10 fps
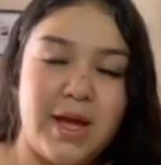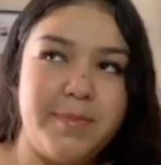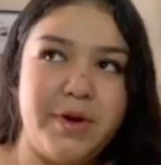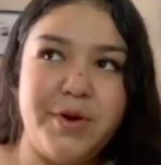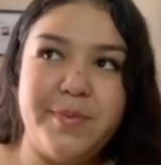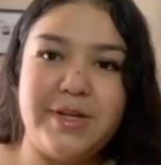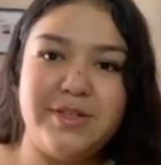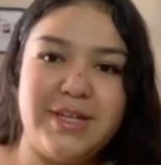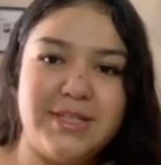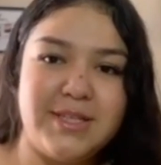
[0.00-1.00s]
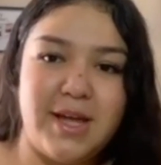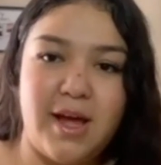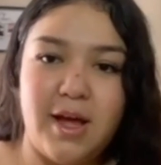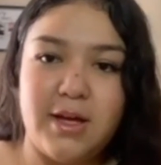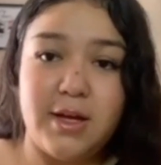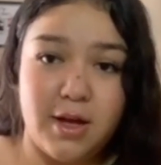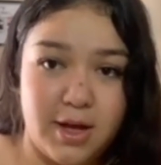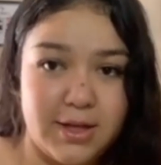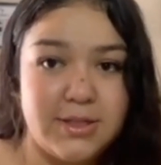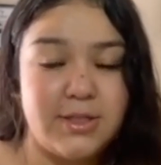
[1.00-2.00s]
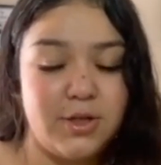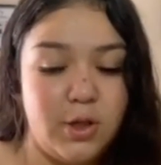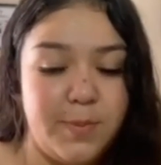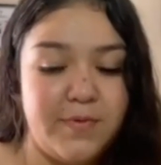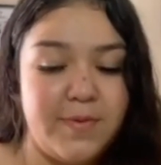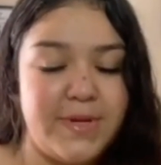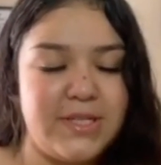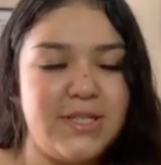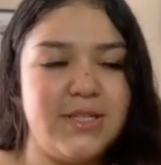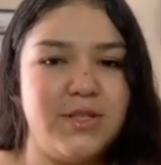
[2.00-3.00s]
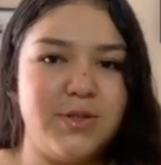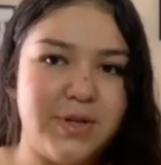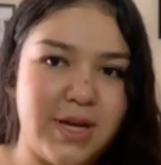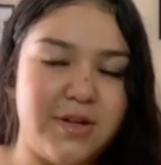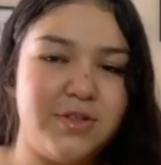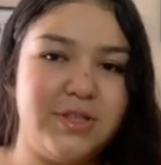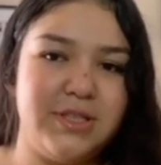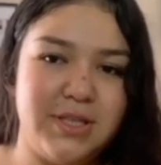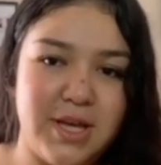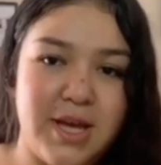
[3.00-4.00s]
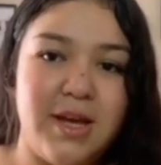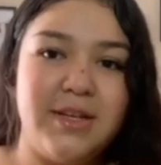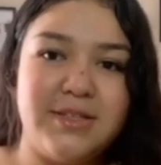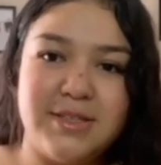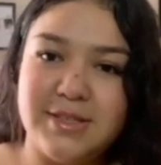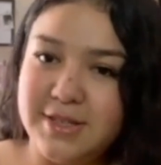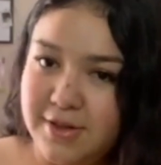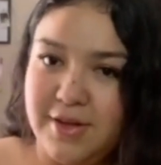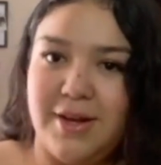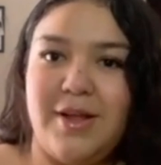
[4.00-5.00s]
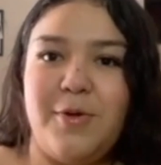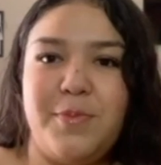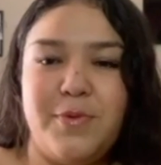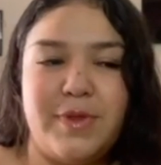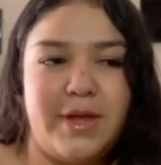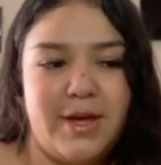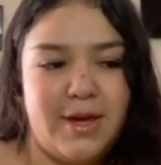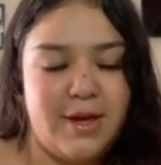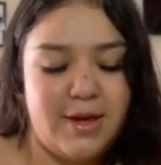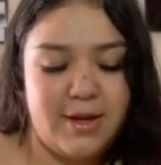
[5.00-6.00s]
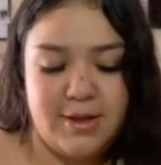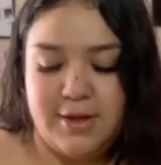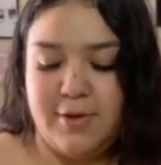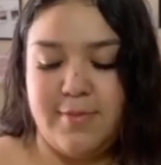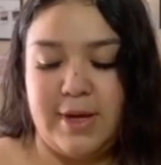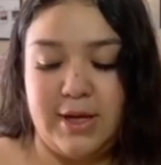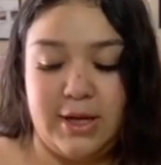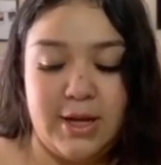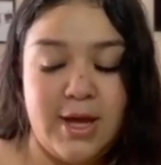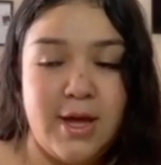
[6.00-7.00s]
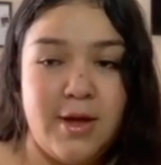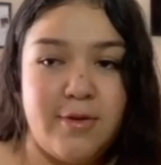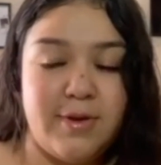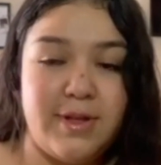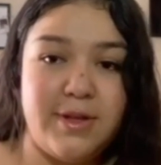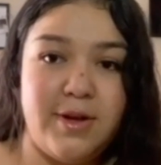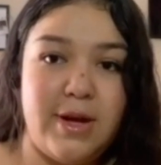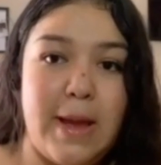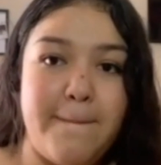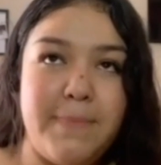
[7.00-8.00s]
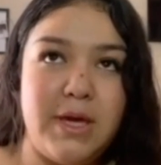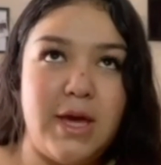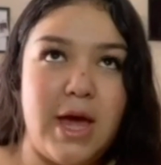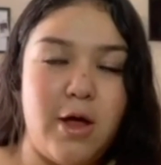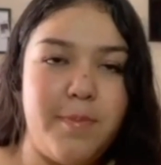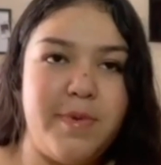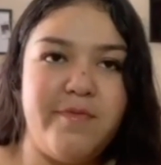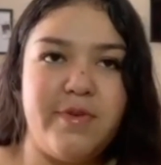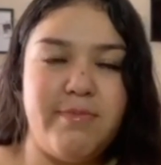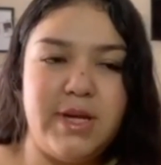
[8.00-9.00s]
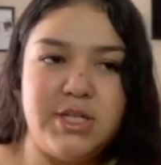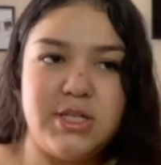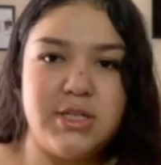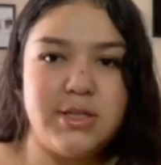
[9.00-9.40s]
I'm here to remind you guys that AHA is still open for business and student council is still here to help you with anything you might need, whether it be help, information,